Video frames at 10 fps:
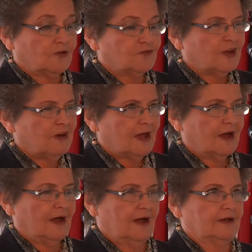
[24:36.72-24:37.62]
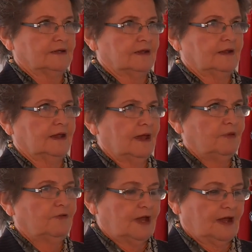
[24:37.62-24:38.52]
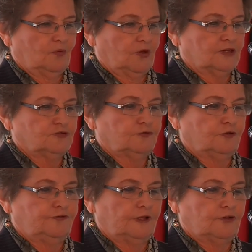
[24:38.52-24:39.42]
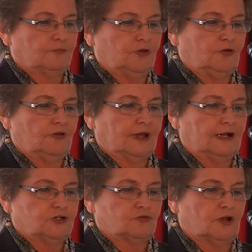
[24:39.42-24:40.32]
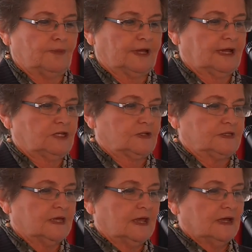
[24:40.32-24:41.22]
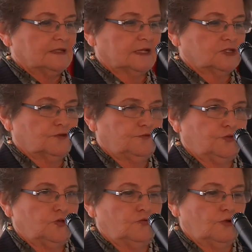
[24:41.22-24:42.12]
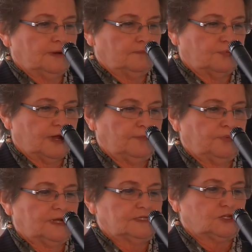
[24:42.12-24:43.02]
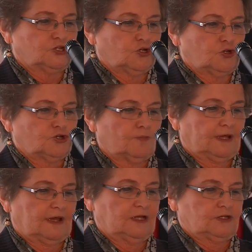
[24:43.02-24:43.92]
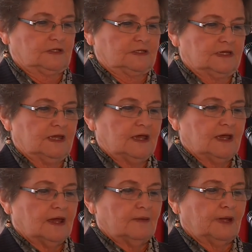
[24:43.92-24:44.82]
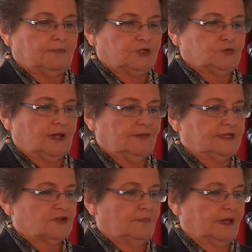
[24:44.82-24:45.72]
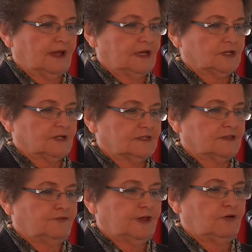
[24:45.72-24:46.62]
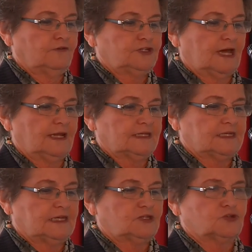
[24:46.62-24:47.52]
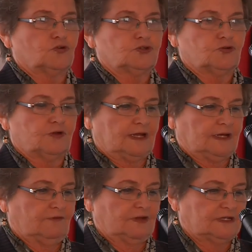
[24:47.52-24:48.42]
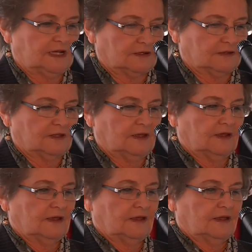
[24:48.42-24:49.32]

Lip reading: work very hard, and they can be very hard working, to fulfill communal cultural obligations, such as funeral and bride price and church obligations. But between these obligations, the fear of jealousy, sorcery, and even death